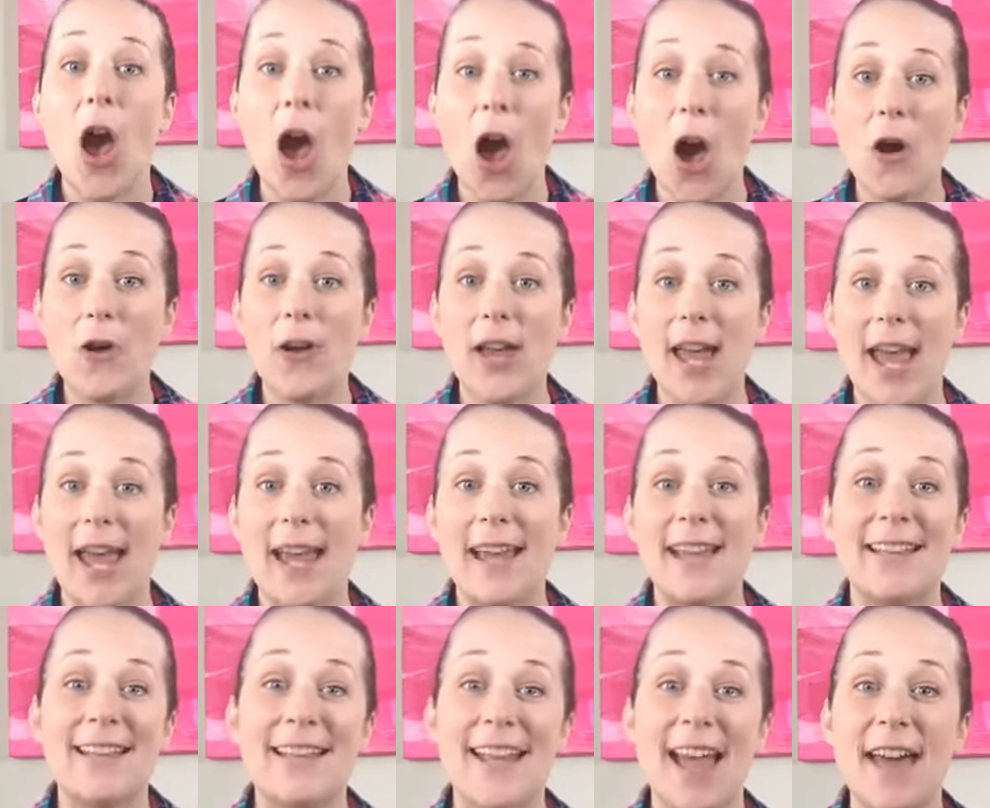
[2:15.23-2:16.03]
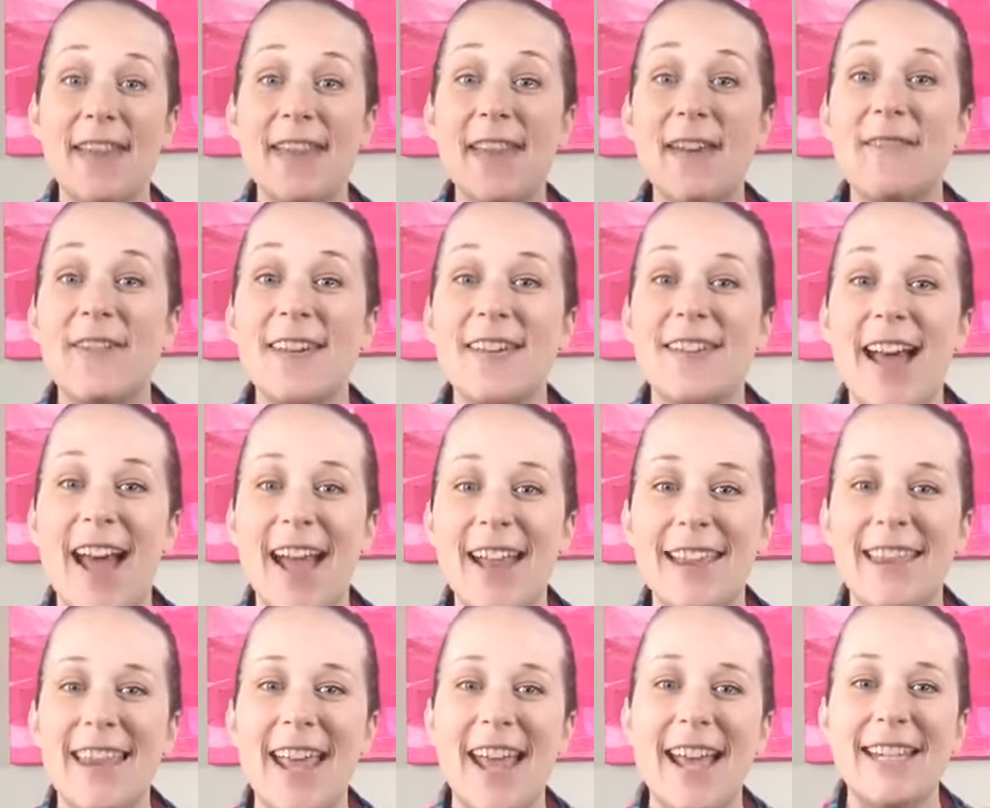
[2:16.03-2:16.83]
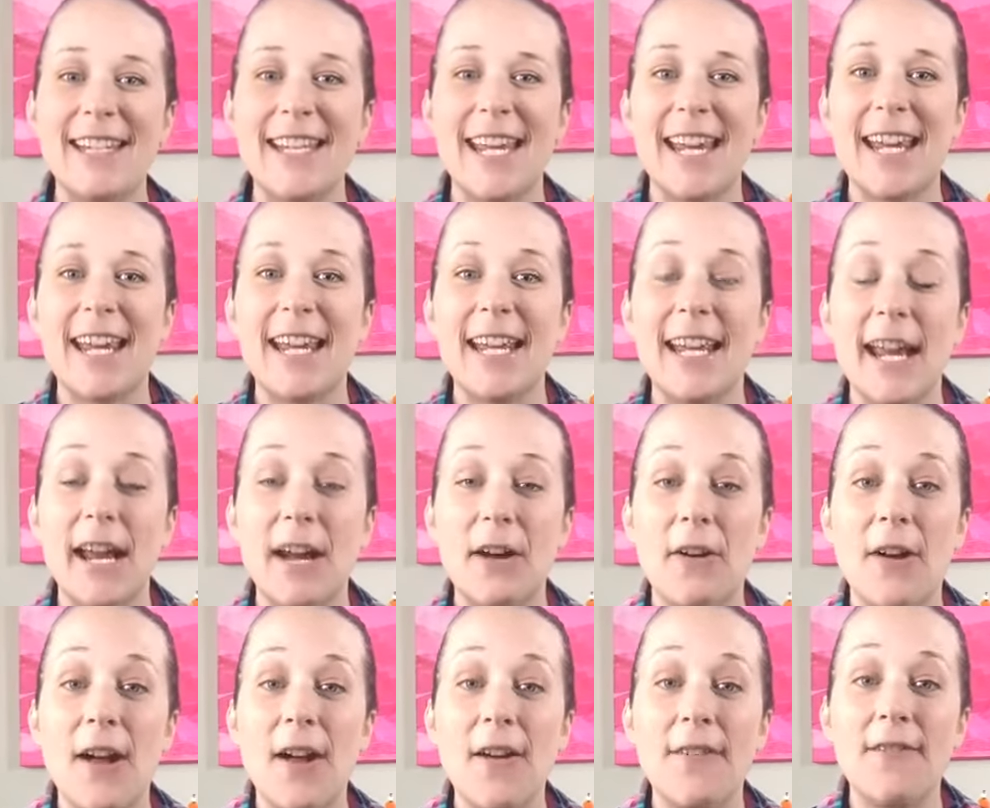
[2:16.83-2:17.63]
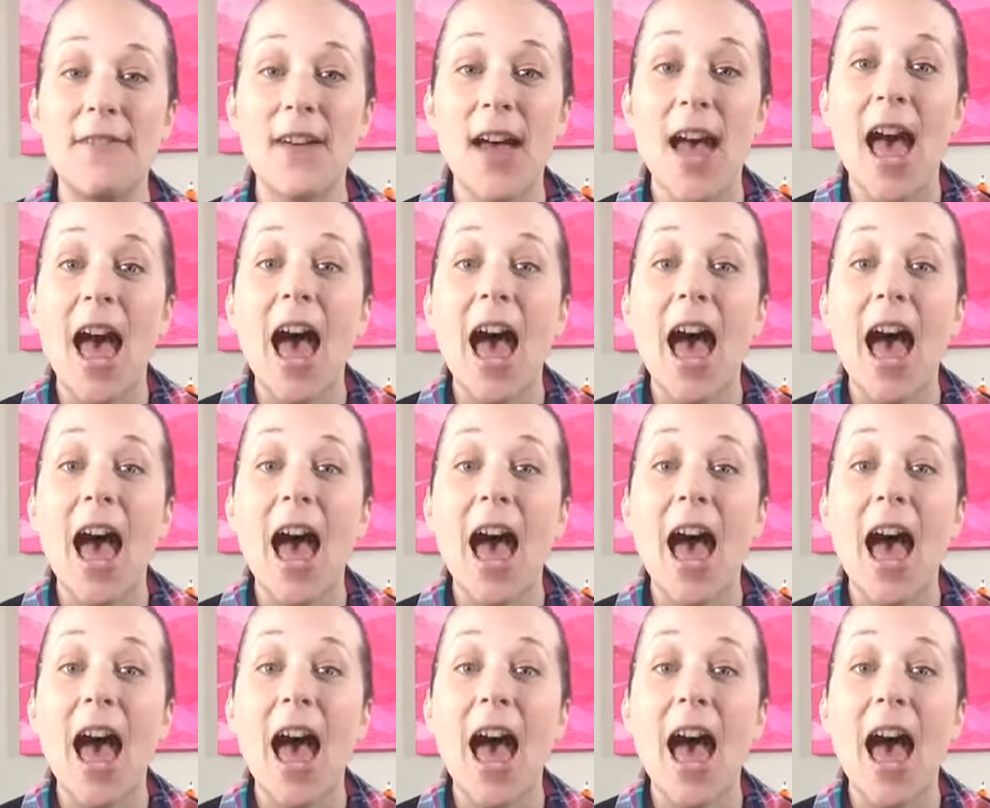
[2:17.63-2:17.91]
Okay, now that we've gotten that taken care of,